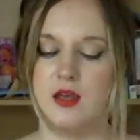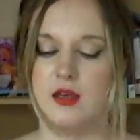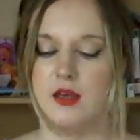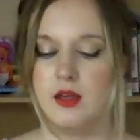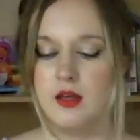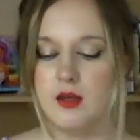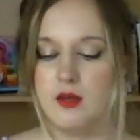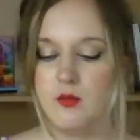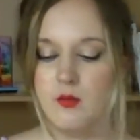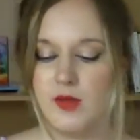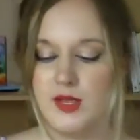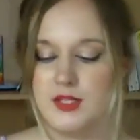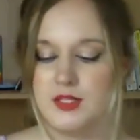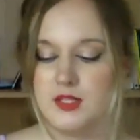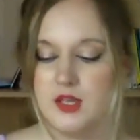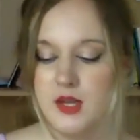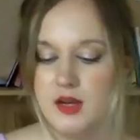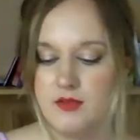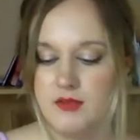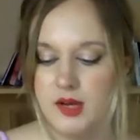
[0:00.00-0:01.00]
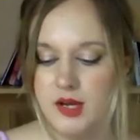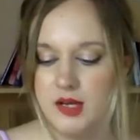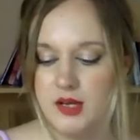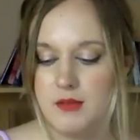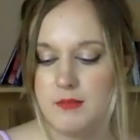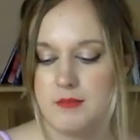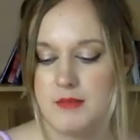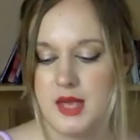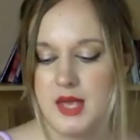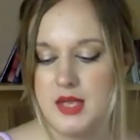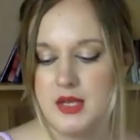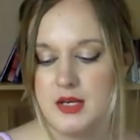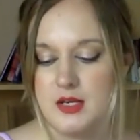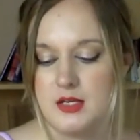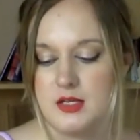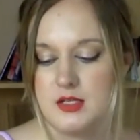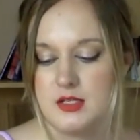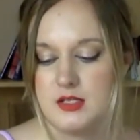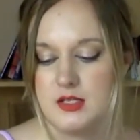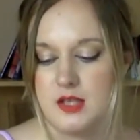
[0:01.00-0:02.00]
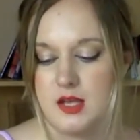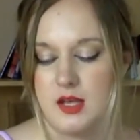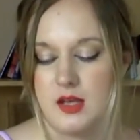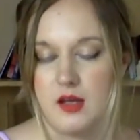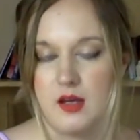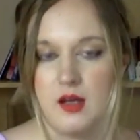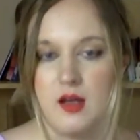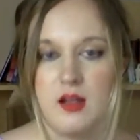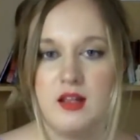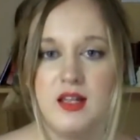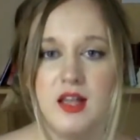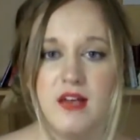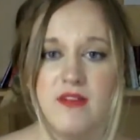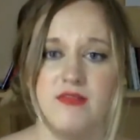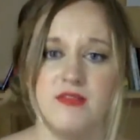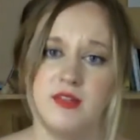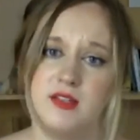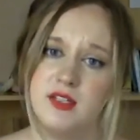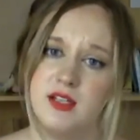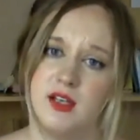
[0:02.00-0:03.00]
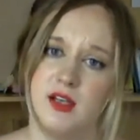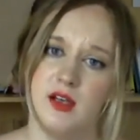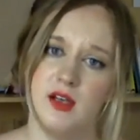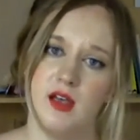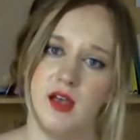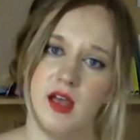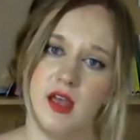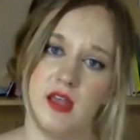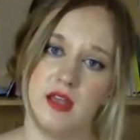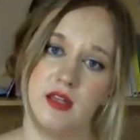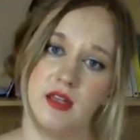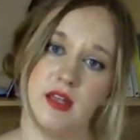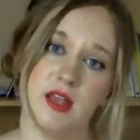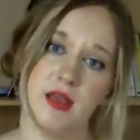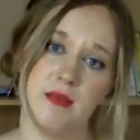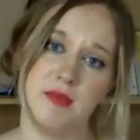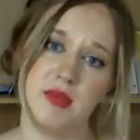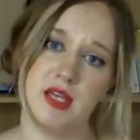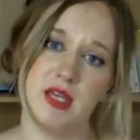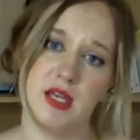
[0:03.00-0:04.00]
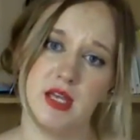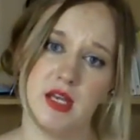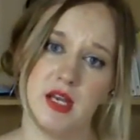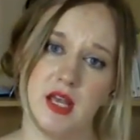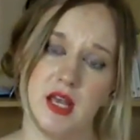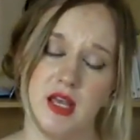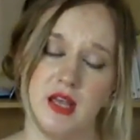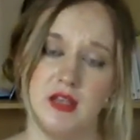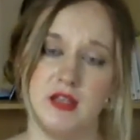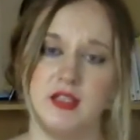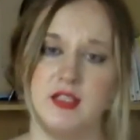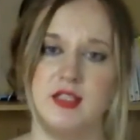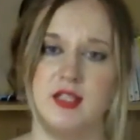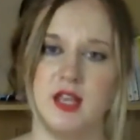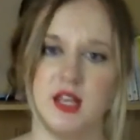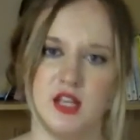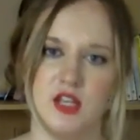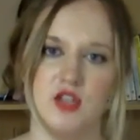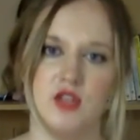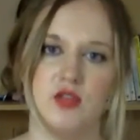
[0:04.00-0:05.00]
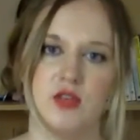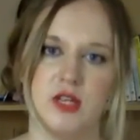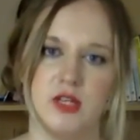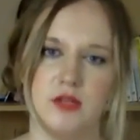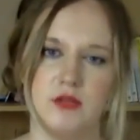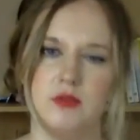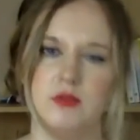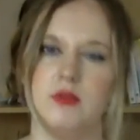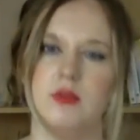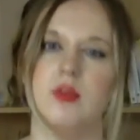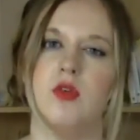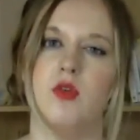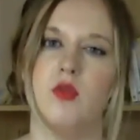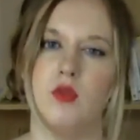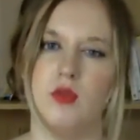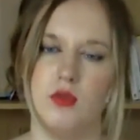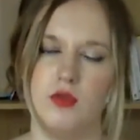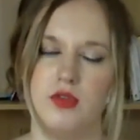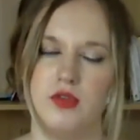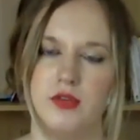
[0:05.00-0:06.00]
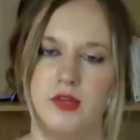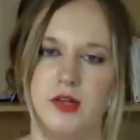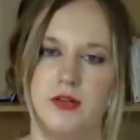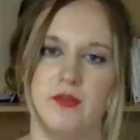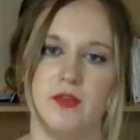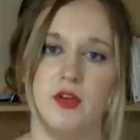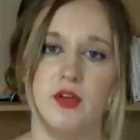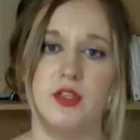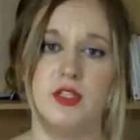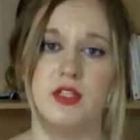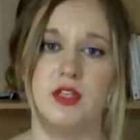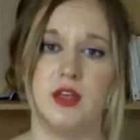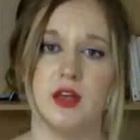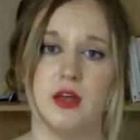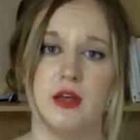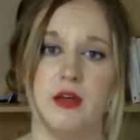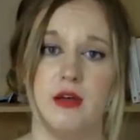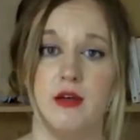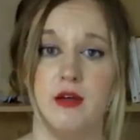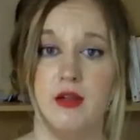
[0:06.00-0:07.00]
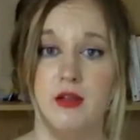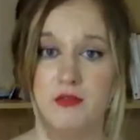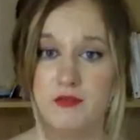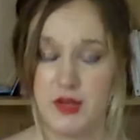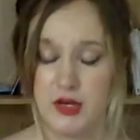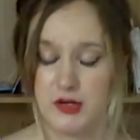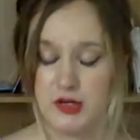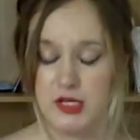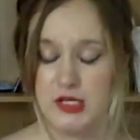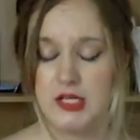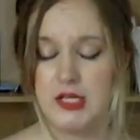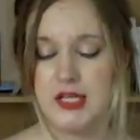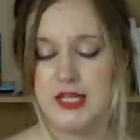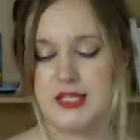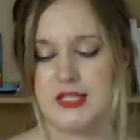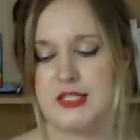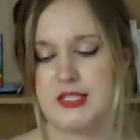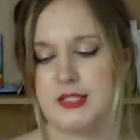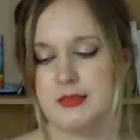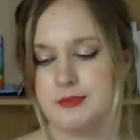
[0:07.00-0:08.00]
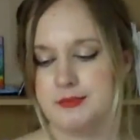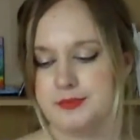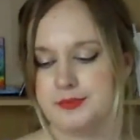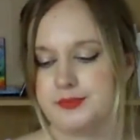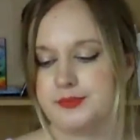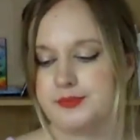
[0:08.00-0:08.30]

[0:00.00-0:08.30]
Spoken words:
Ones I recommend lavender and lemon and sage oil. All three of those are very cleansing.